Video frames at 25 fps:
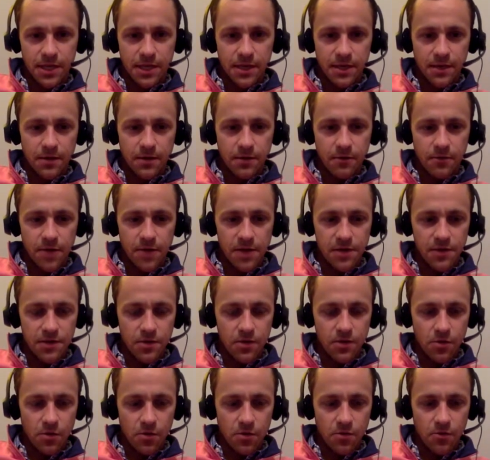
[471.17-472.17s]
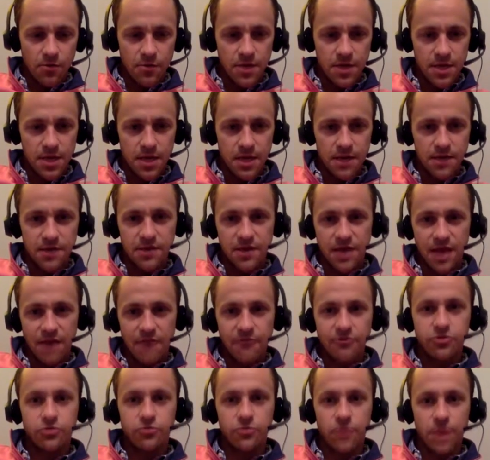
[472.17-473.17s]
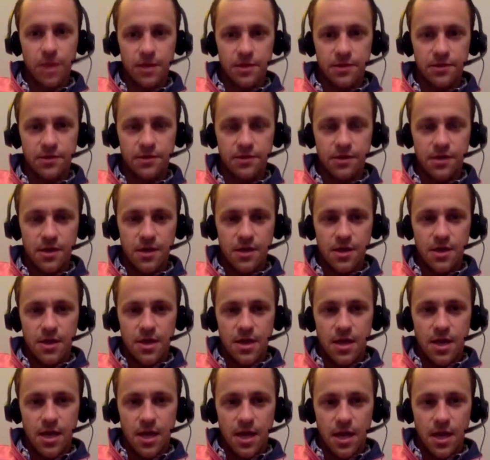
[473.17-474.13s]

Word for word: a race called the uh, Savage Race. Yep.